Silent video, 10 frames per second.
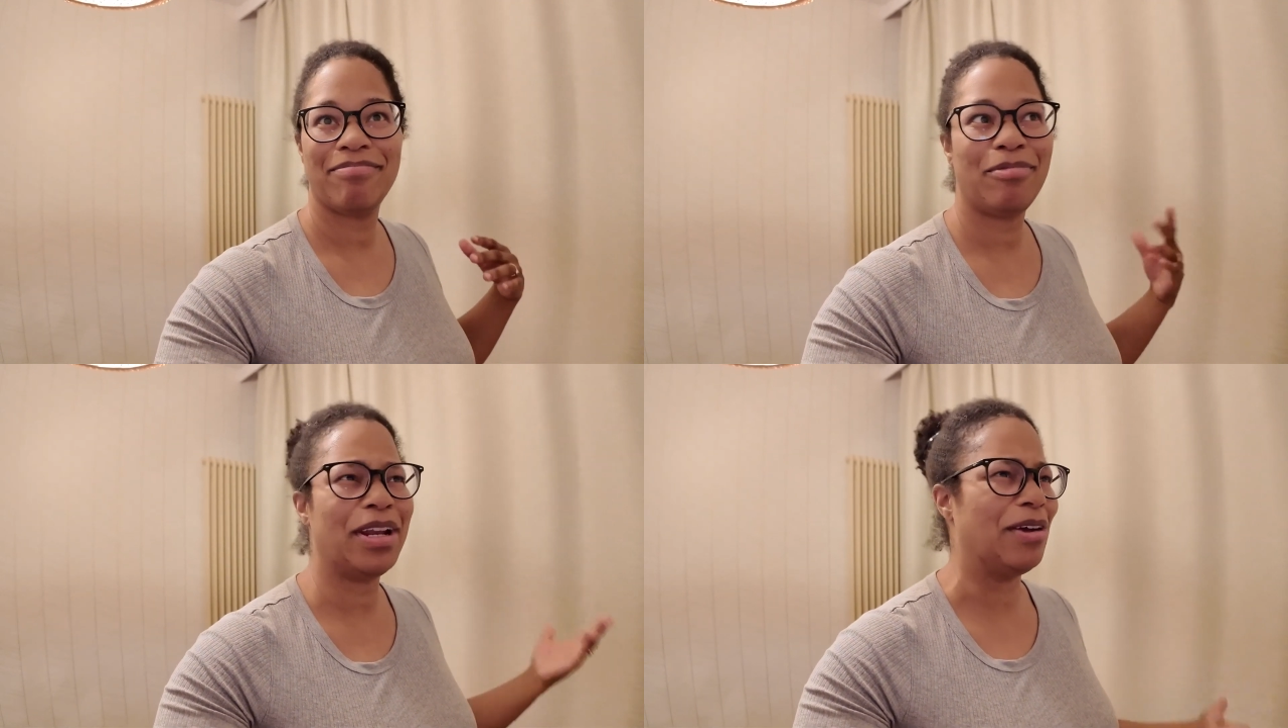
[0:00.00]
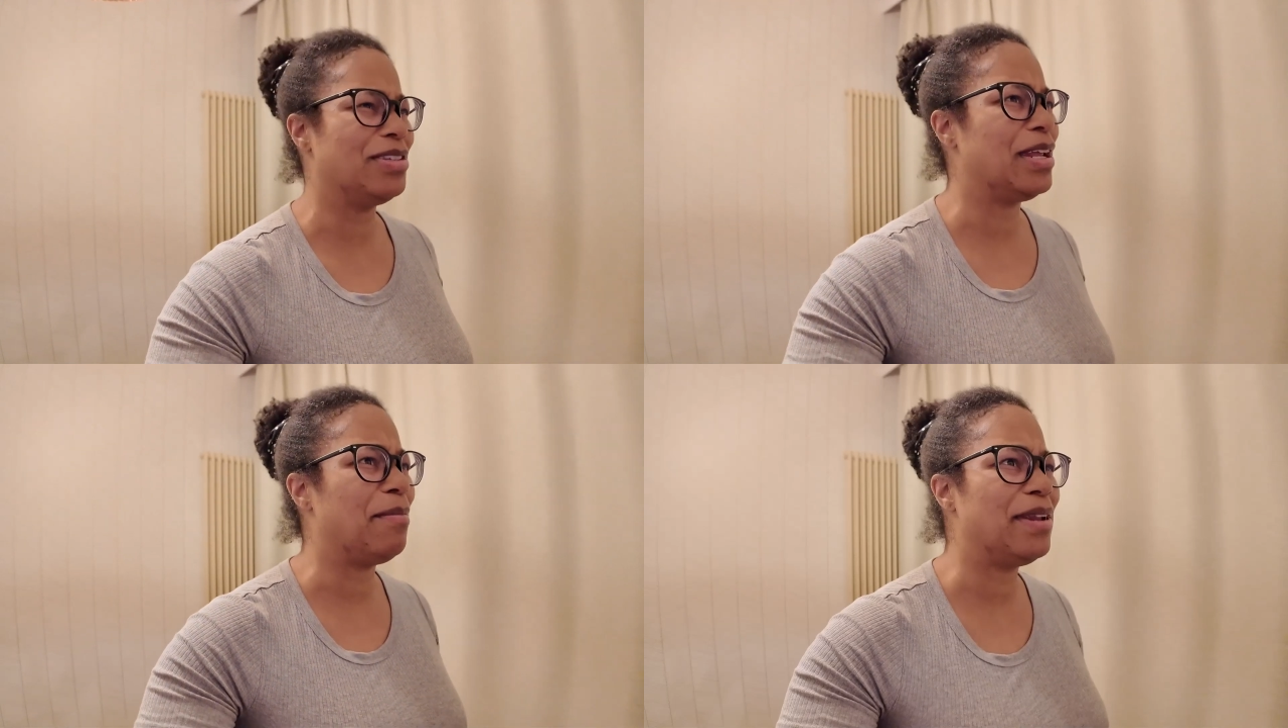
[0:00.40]
What else
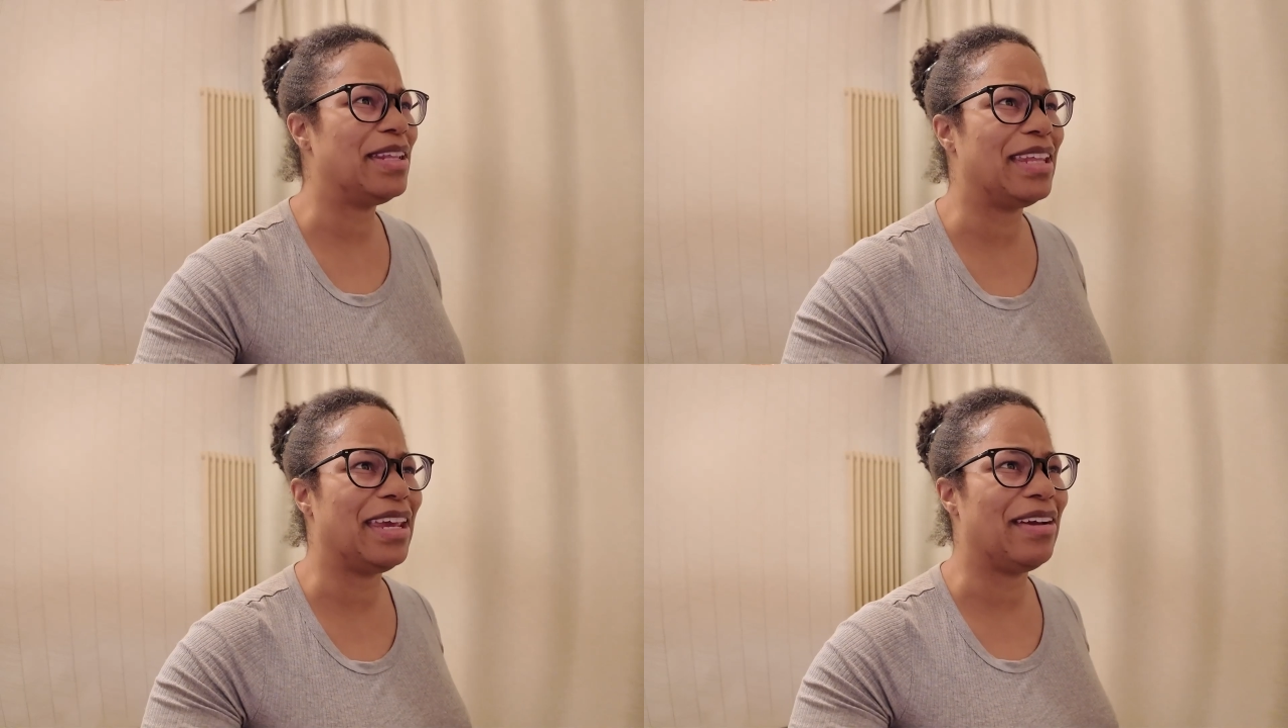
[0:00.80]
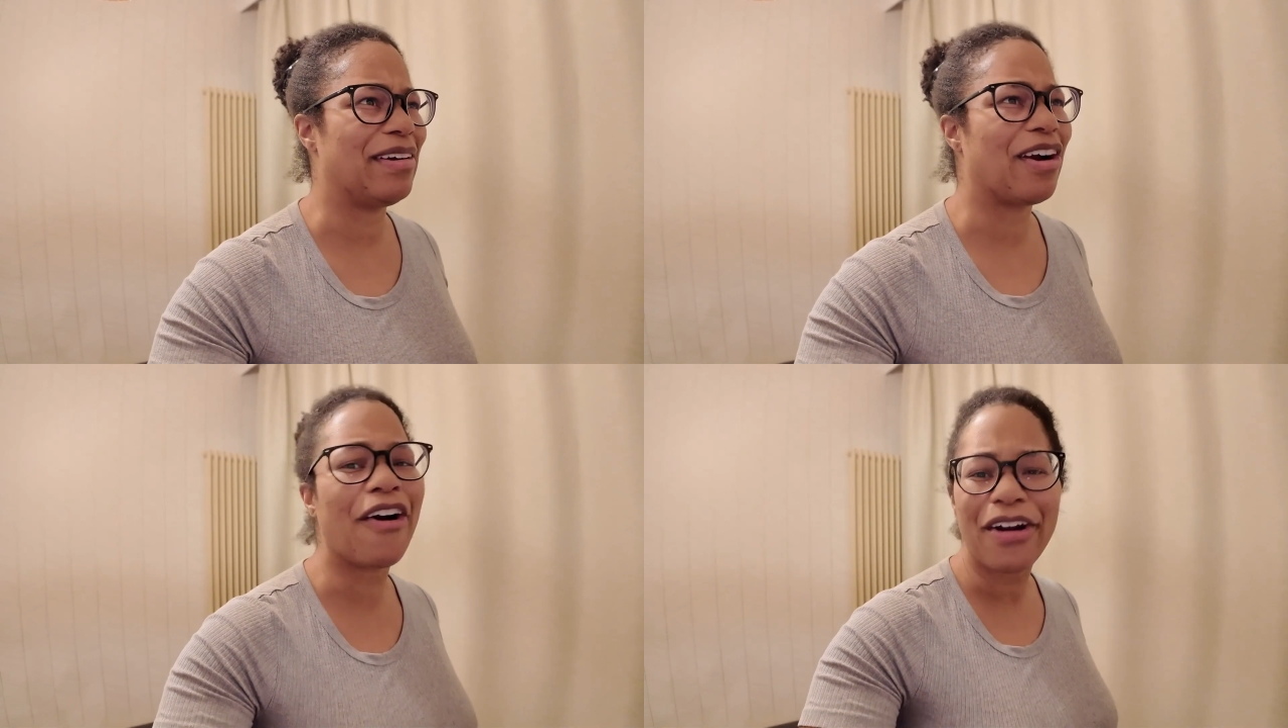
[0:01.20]
did I put in
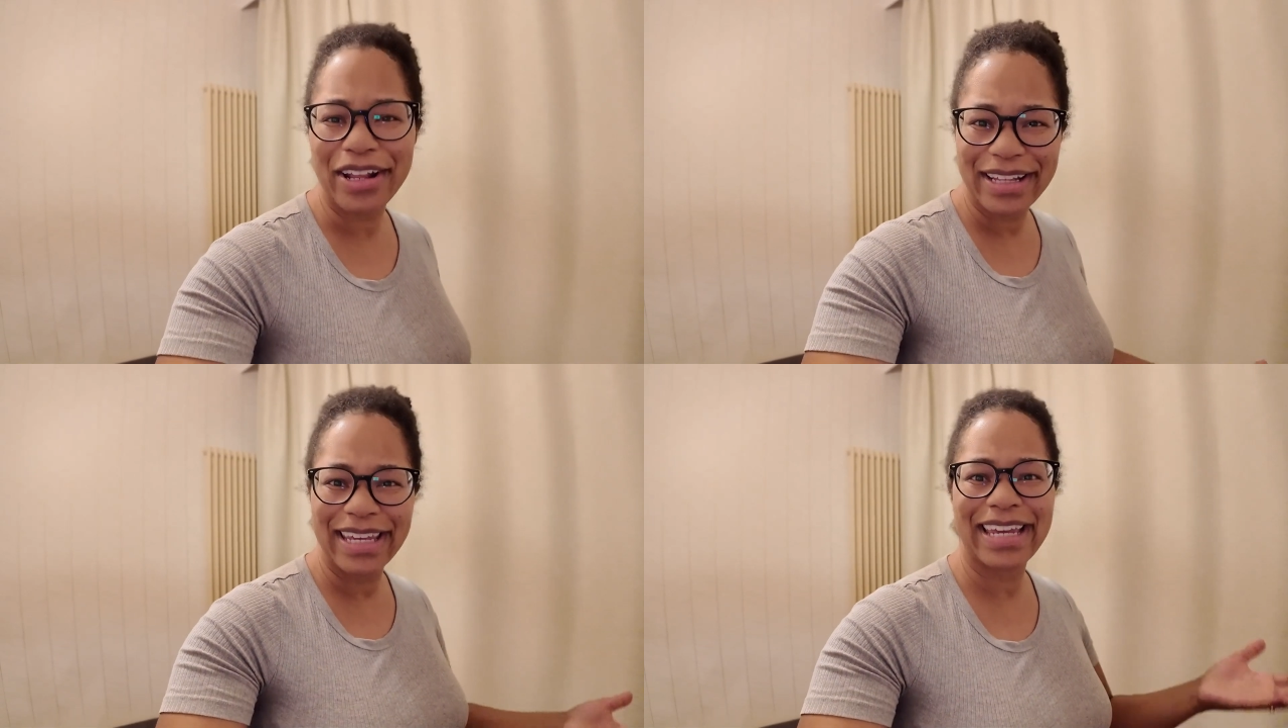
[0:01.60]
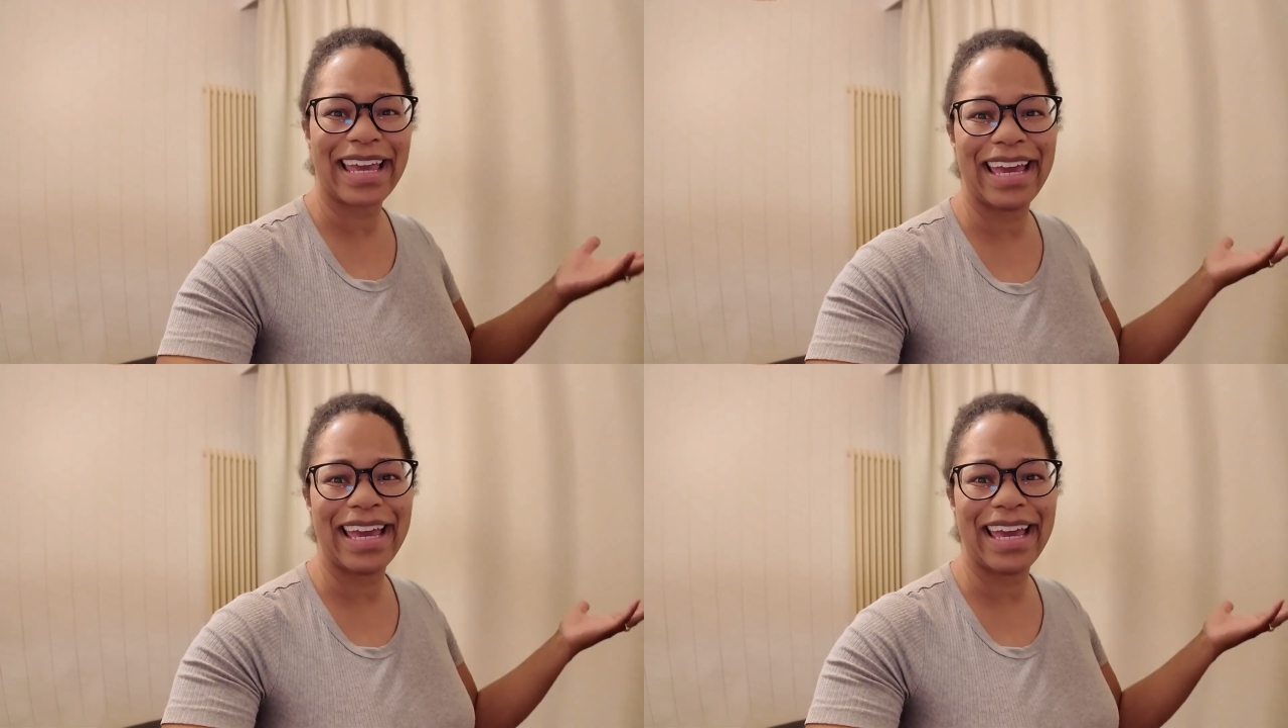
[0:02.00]
there? Garlic,